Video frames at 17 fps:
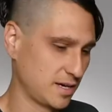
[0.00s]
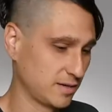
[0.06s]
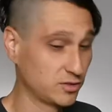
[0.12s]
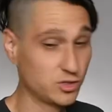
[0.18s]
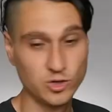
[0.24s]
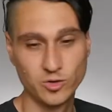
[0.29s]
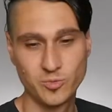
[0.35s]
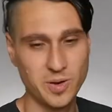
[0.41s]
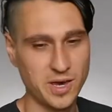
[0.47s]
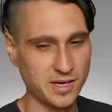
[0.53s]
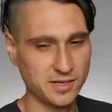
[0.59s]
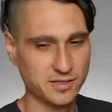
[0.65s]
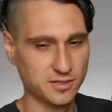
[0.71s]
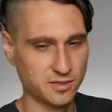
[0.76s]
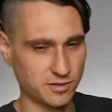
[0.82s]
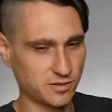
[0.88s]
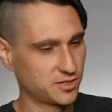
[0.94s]

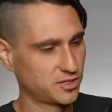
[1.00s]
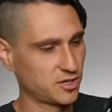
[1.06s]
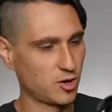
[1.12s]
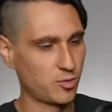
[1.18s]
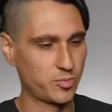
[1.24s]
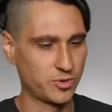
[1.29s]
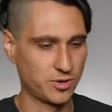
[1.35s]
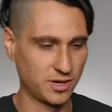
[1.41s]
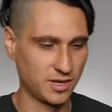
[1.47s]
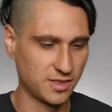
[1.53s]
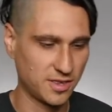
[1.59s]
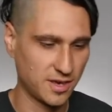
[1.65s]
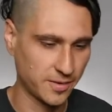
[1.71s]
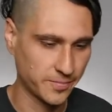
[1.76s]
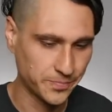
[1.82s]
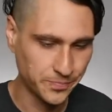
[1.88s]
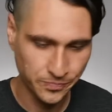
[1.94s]
toothpaste or soap or
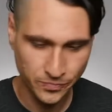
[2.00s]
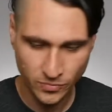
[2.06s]
anything.